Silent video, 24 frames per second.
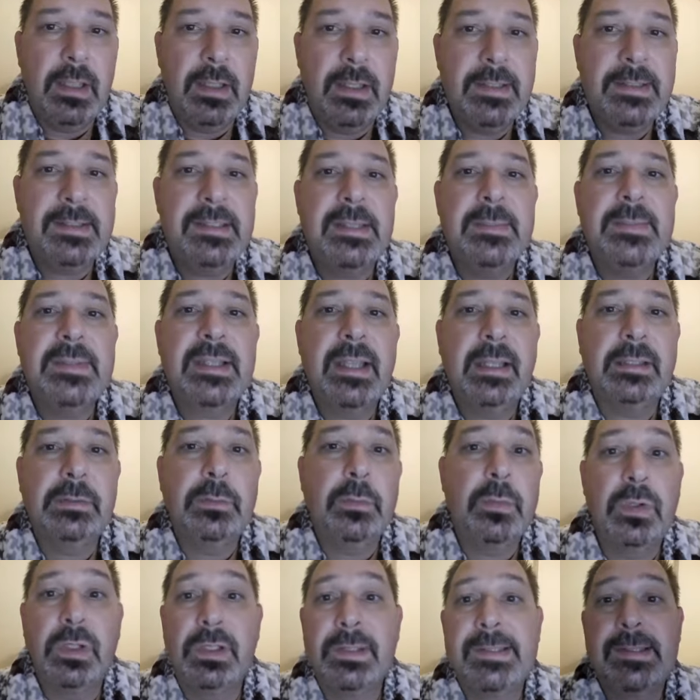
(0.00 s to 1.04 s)
it seems like the
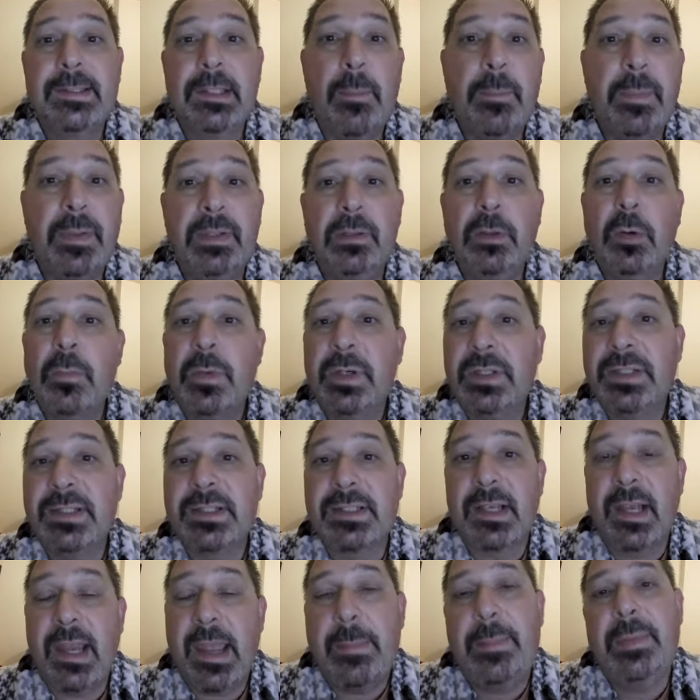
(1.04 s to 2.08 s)
world stopped and no
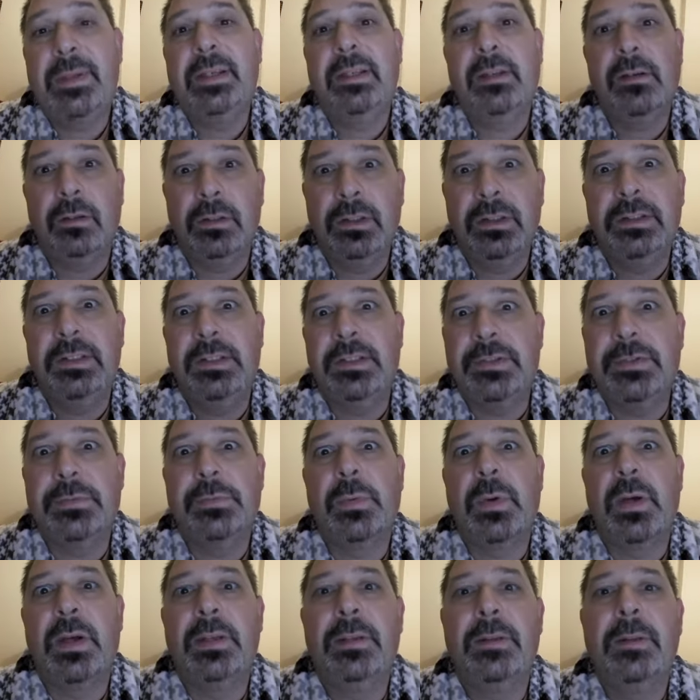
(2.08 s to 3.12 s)
murders are happening, only this
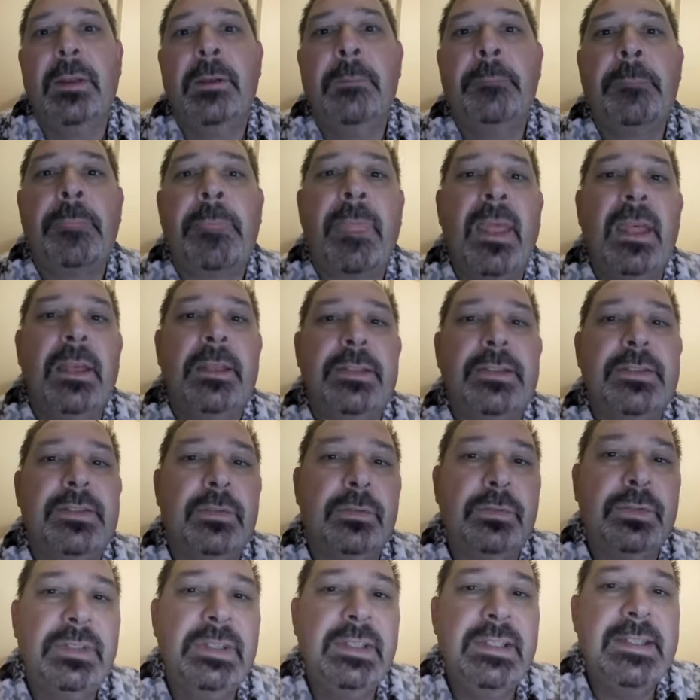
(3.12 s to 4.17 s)
one.
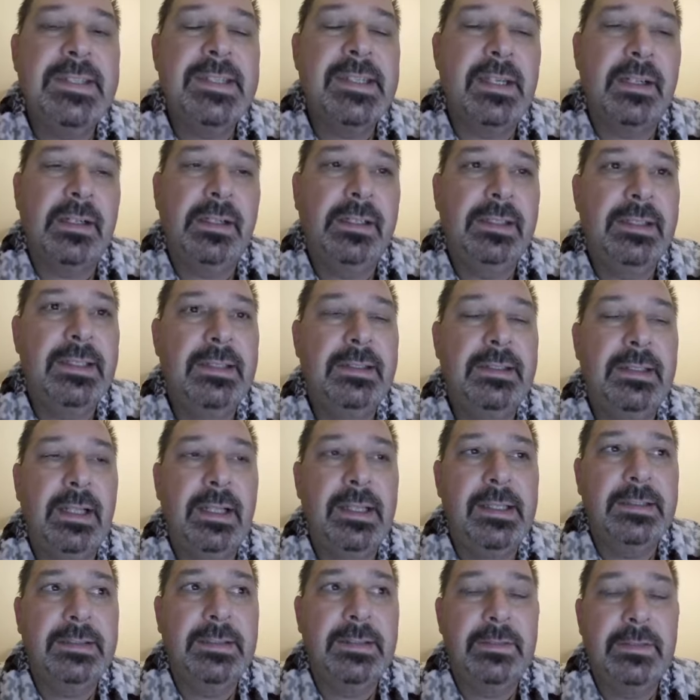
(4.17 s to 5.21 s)
So these are
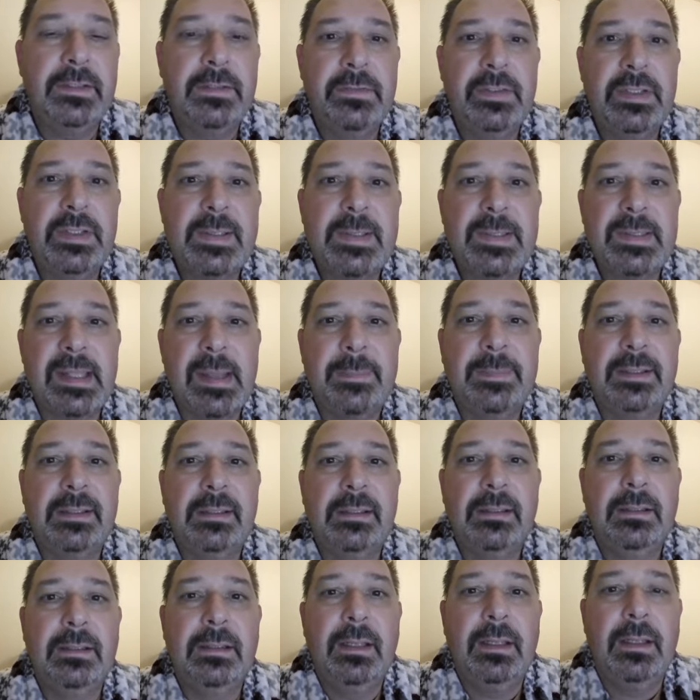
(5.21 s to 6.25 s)
like the very
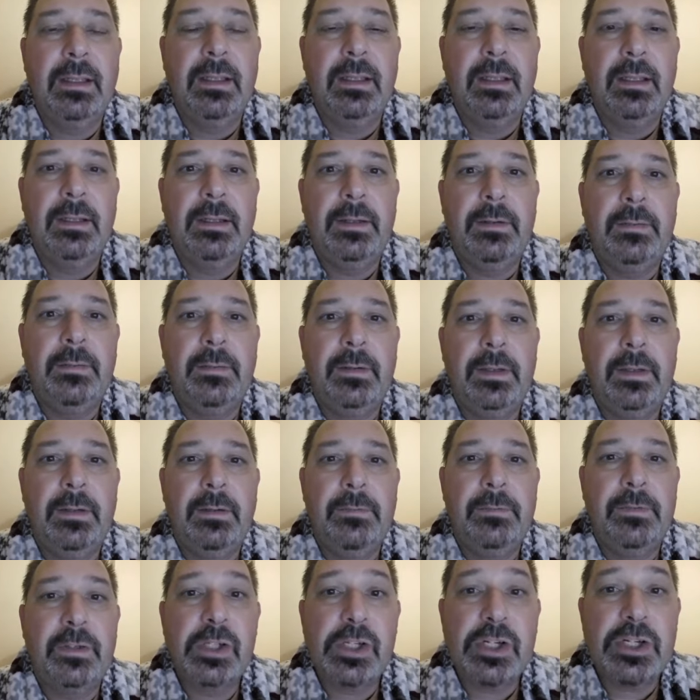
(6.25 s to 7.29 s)
subtle
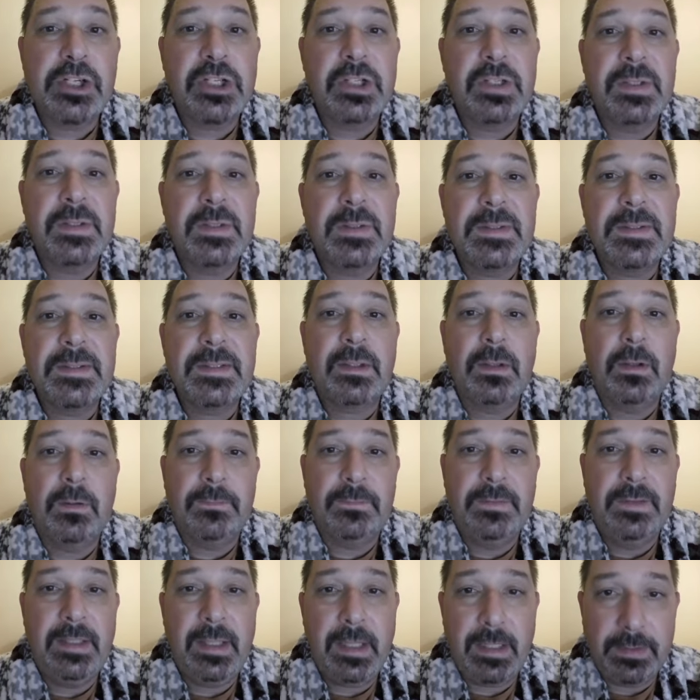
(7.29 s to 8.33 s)
versions
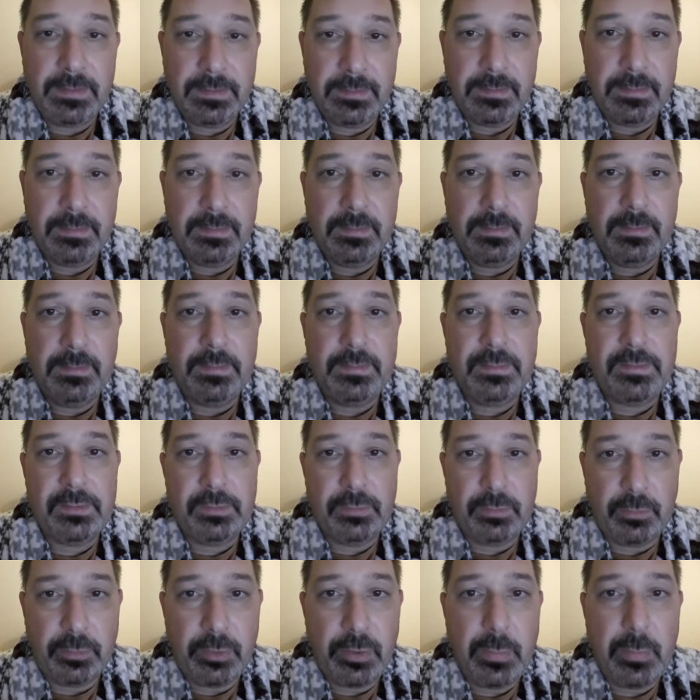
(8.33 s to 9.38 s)
of that
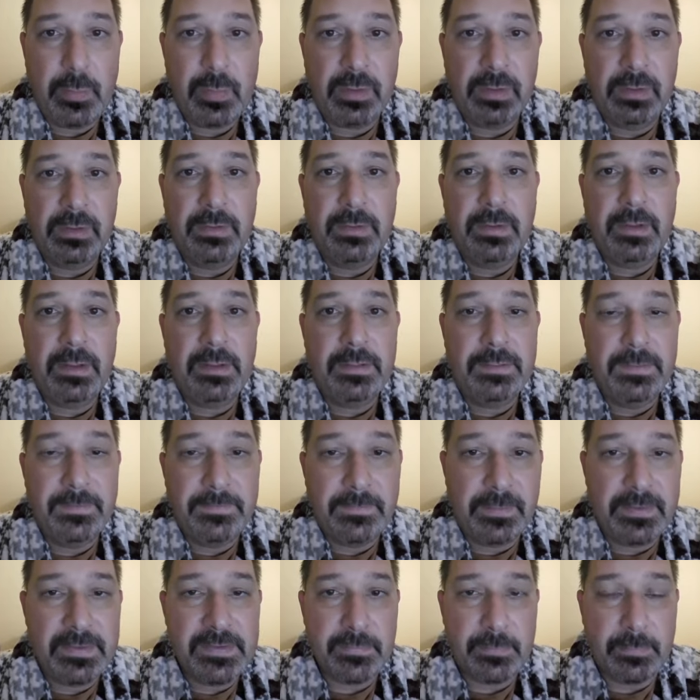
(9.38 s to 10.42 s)
story world,
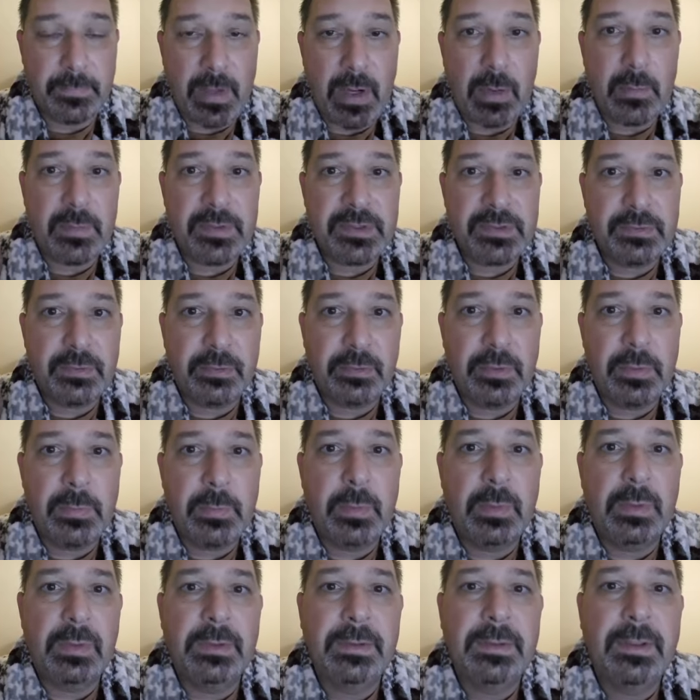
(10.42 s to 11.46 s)
differs from our story
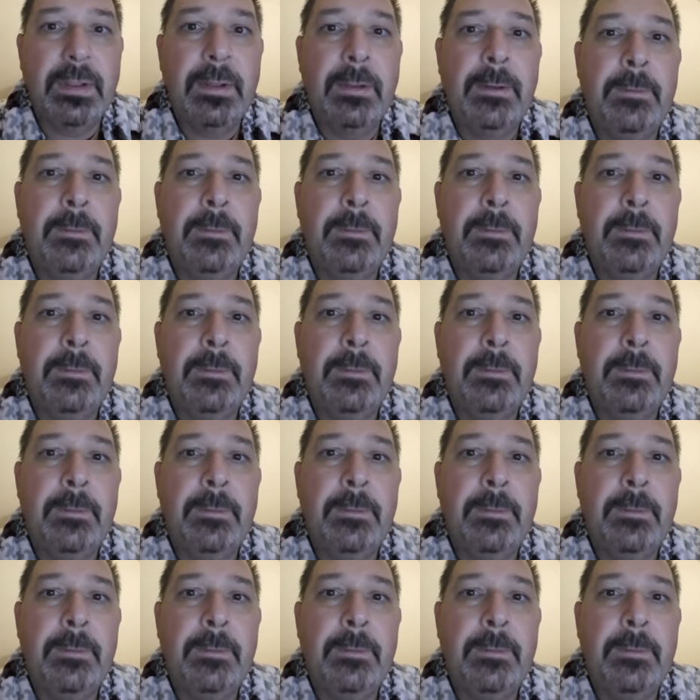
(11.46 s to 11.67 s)
world.